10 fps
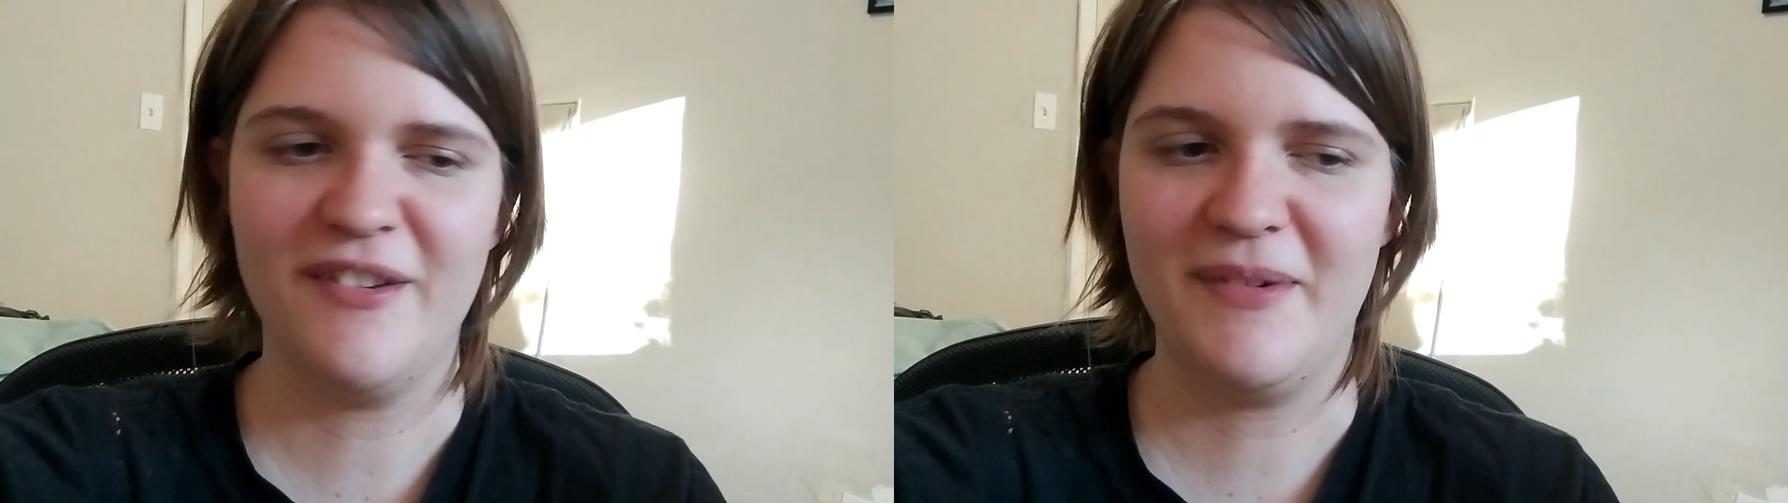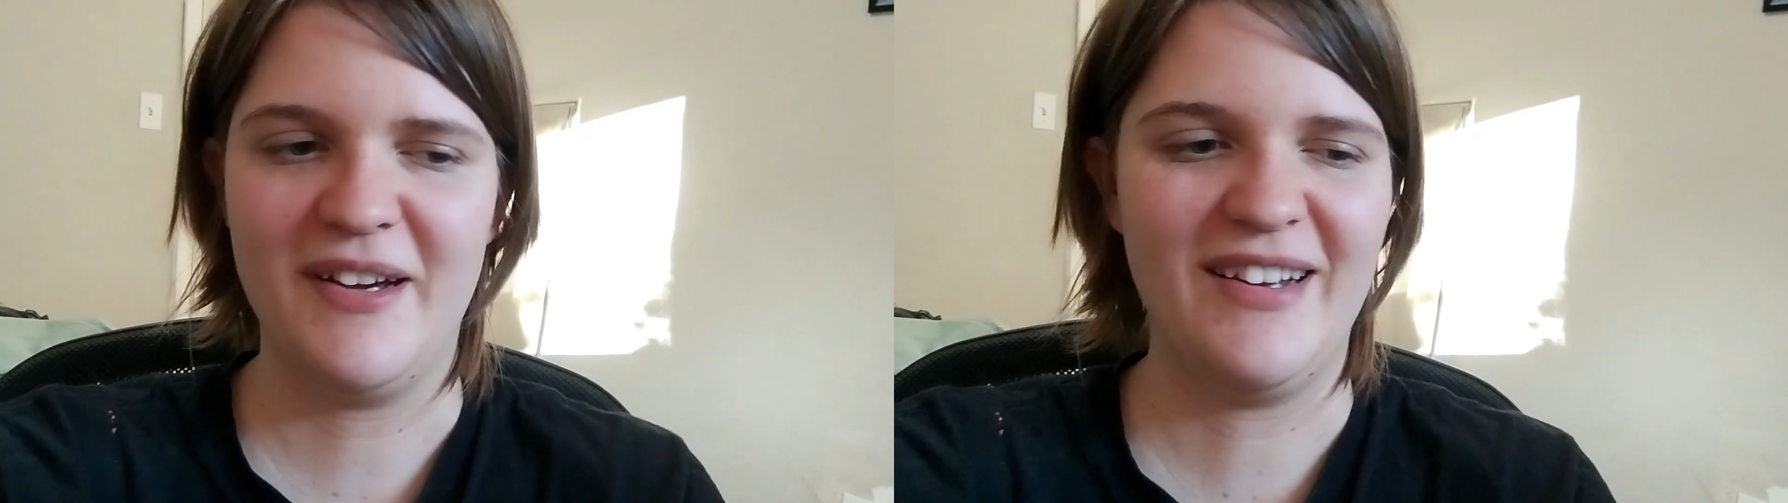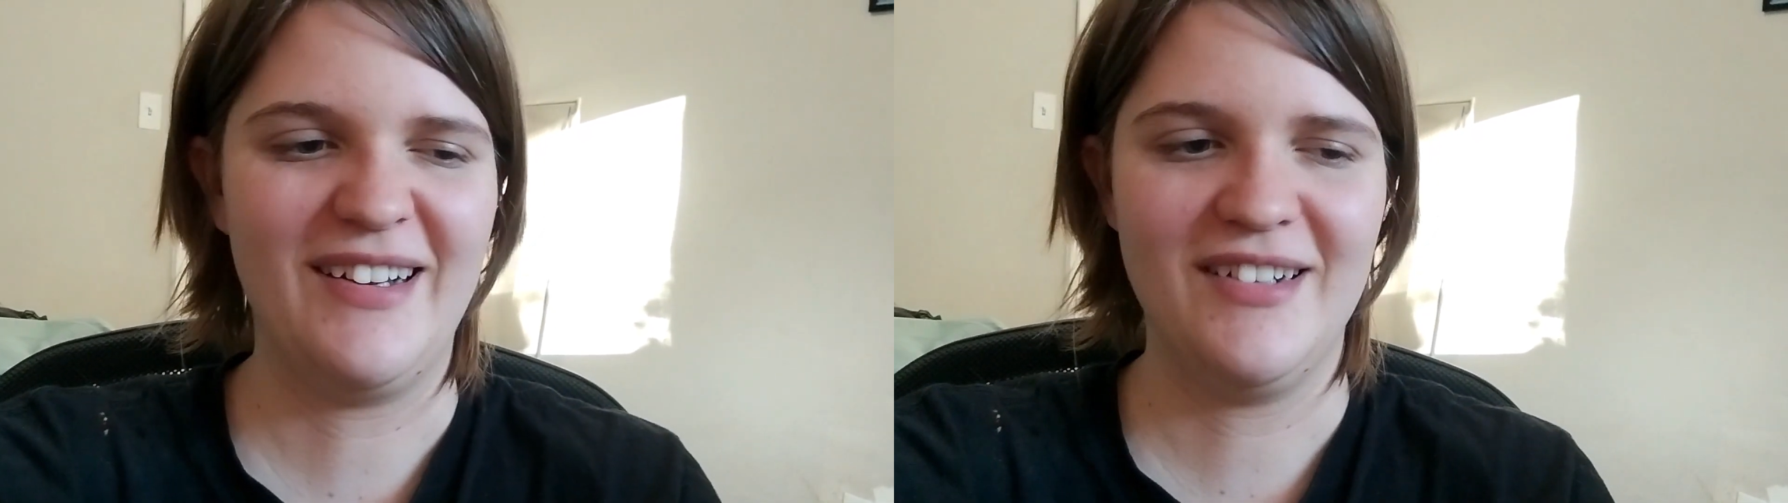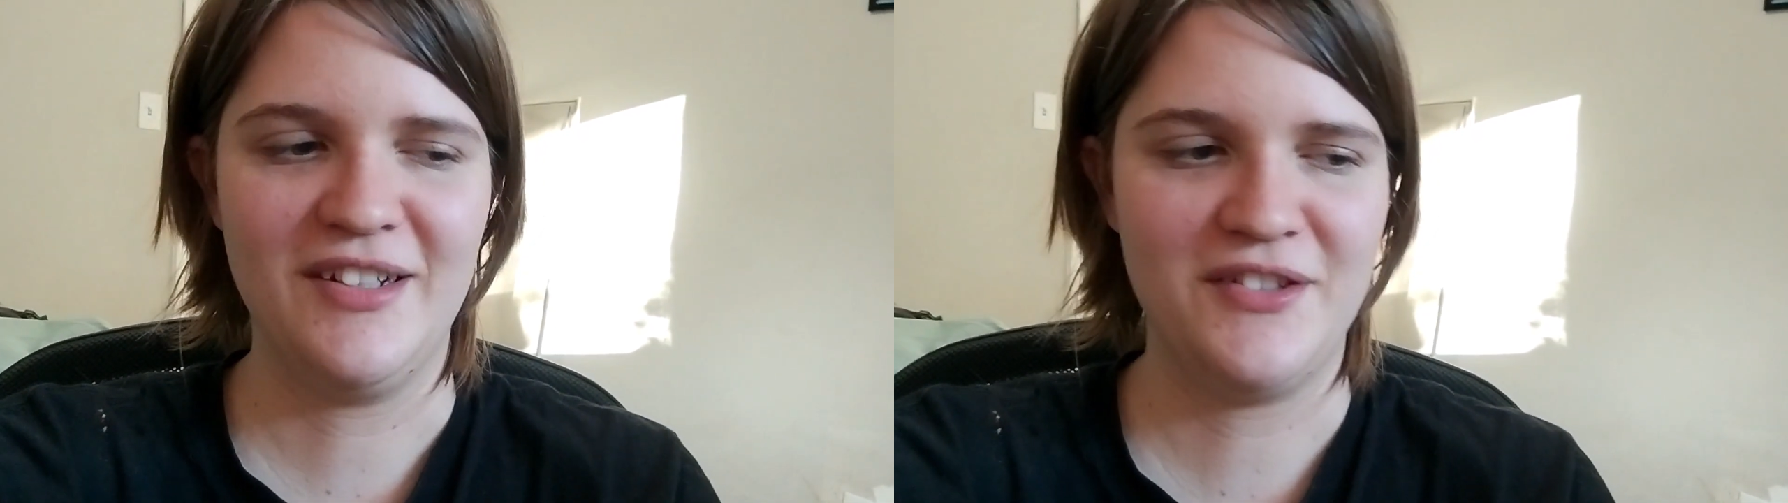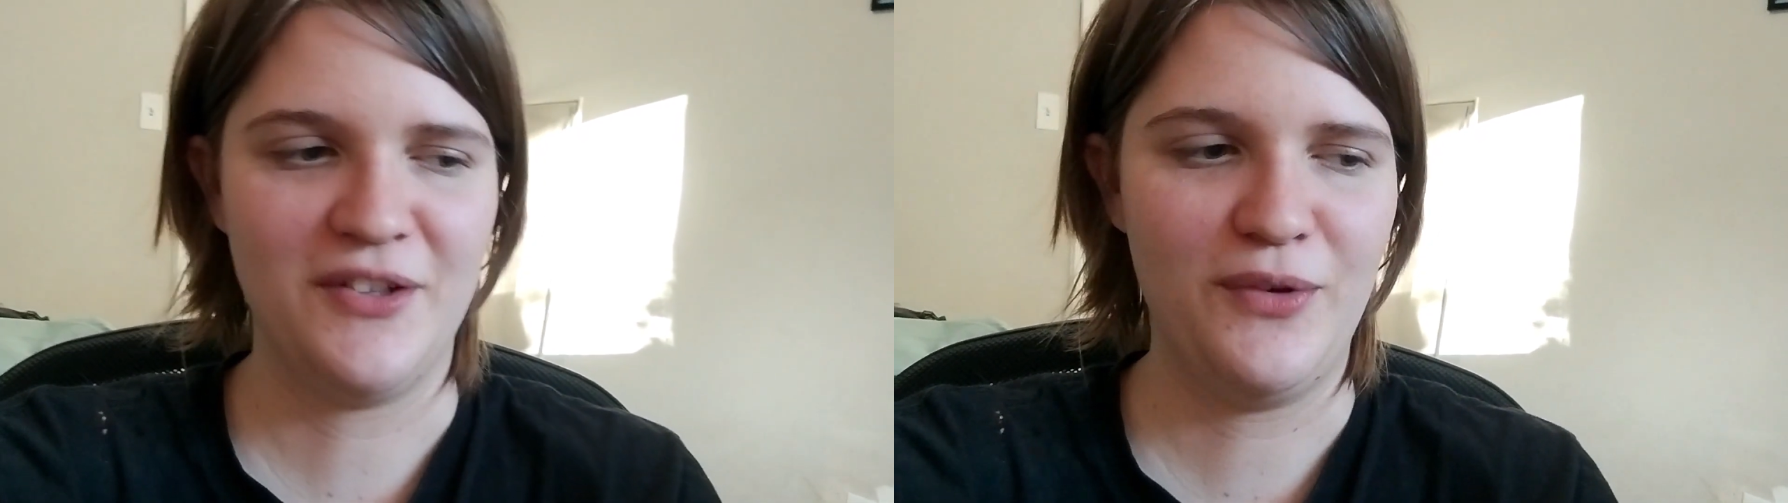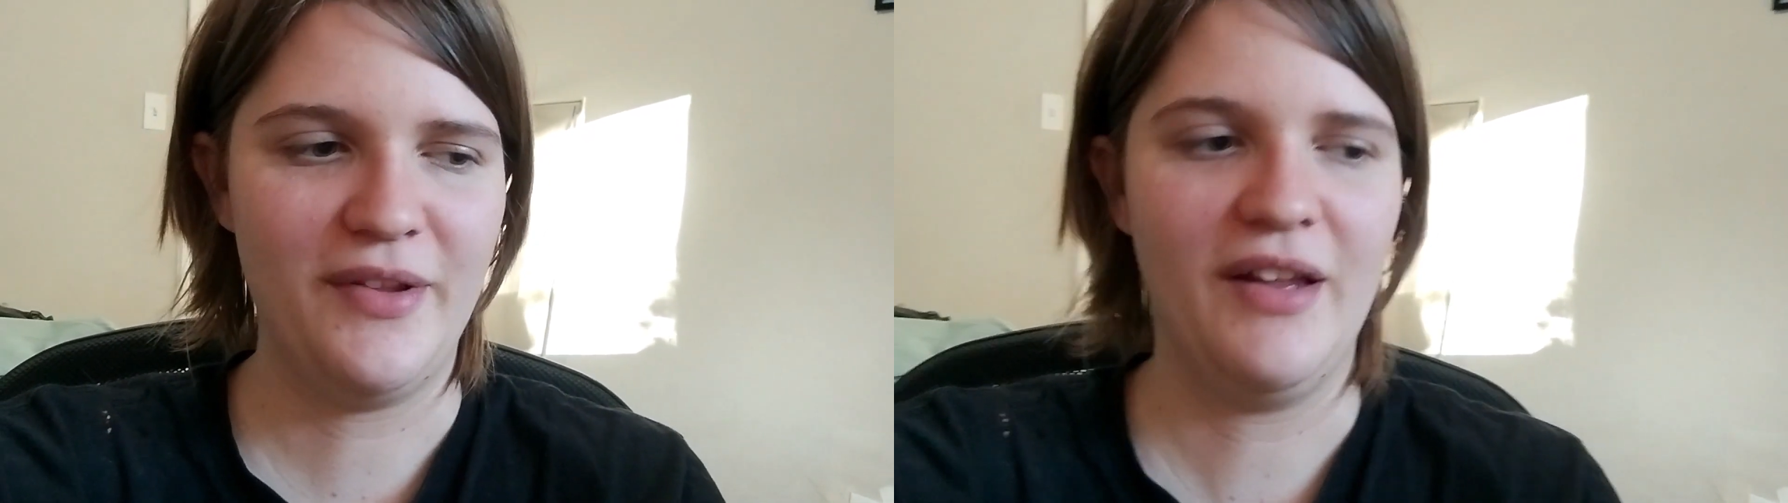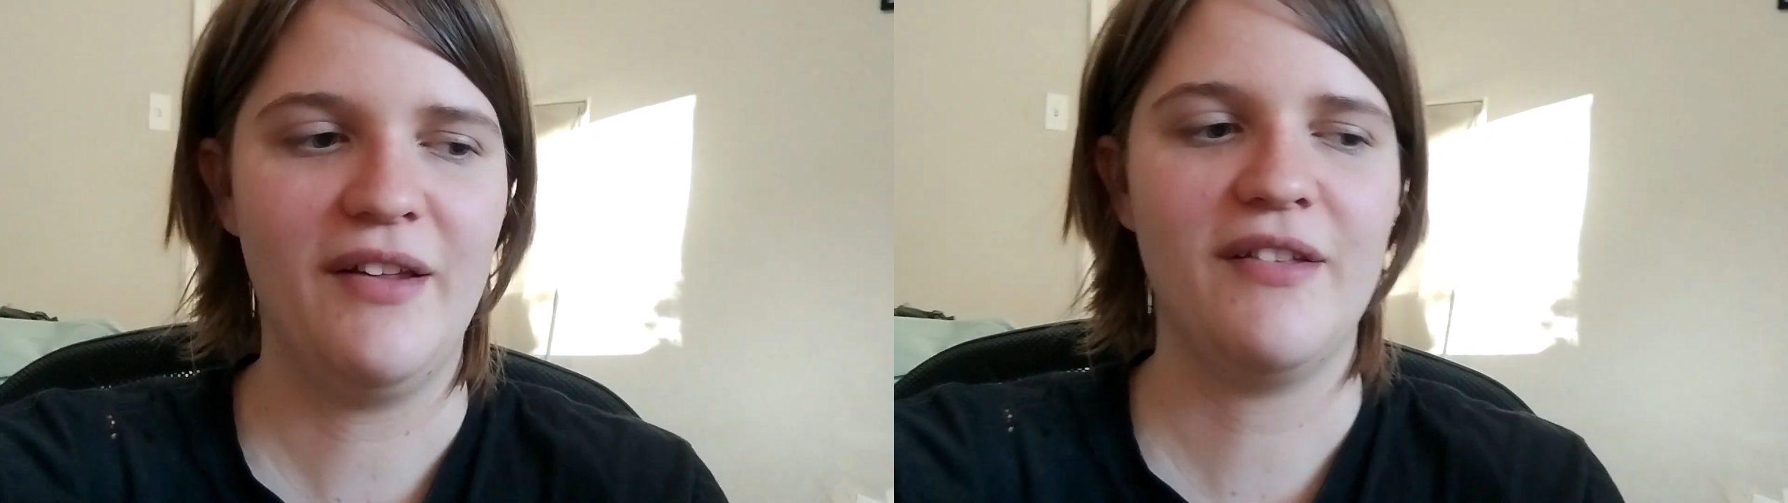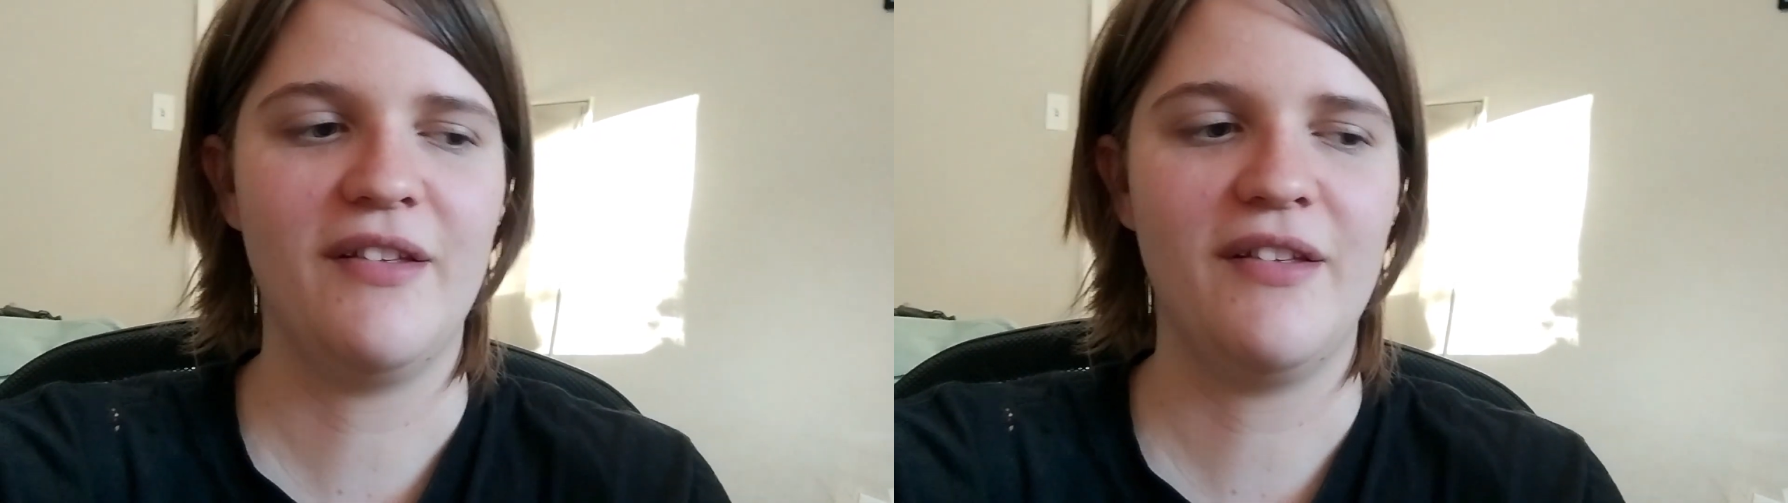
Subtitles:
man. I gotta show this.